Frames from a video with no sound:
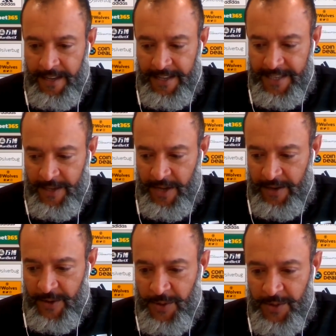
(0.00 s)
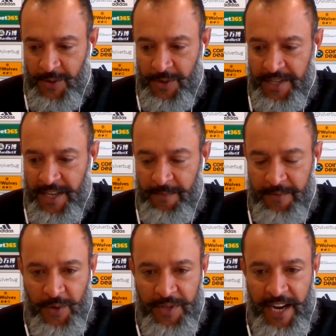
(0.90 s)
It's a good team,
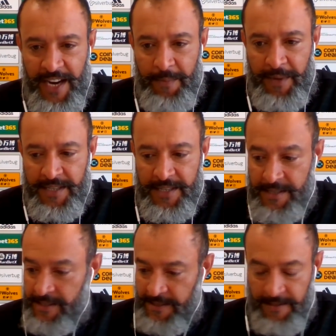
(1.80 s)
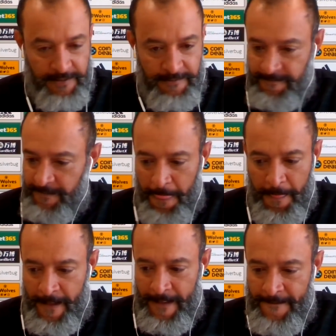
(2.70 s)
good dynamics.
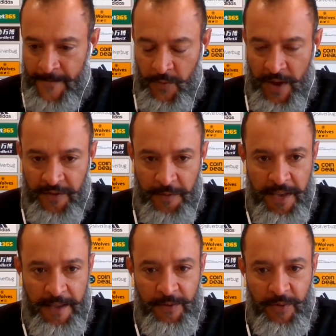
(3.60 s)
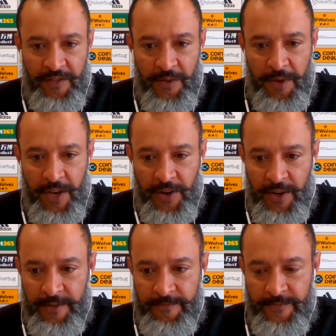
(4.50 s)
We have to be
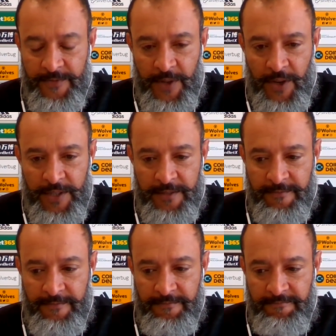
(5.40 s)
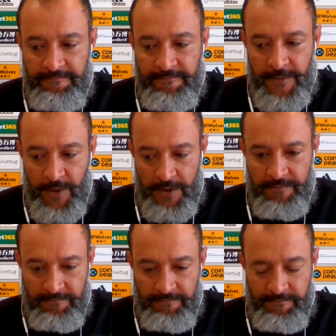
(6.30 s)
on
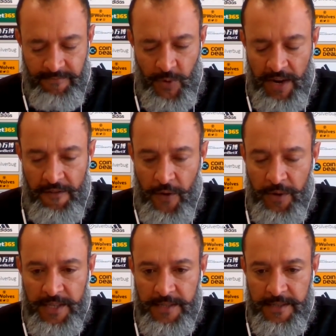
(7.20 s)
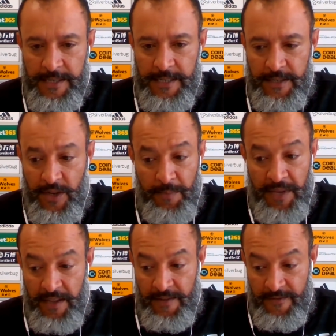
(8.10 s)
really focus. It's going to
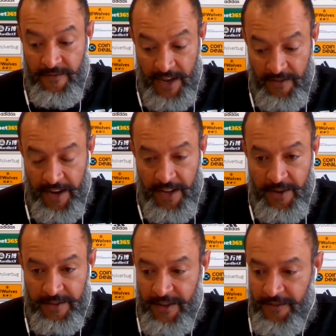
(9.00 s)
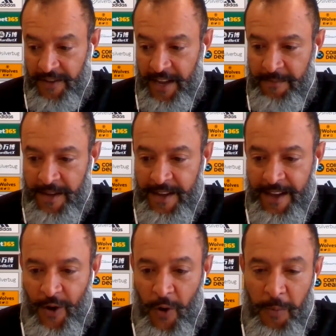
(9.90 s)
be a very, very tough game.
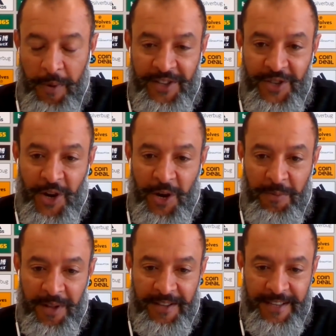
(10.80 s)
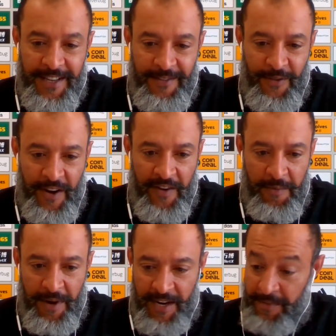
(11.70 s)
Hope enjoyable for
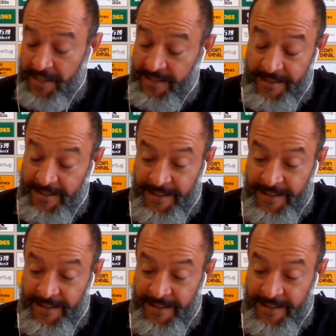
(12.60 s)
everybody. But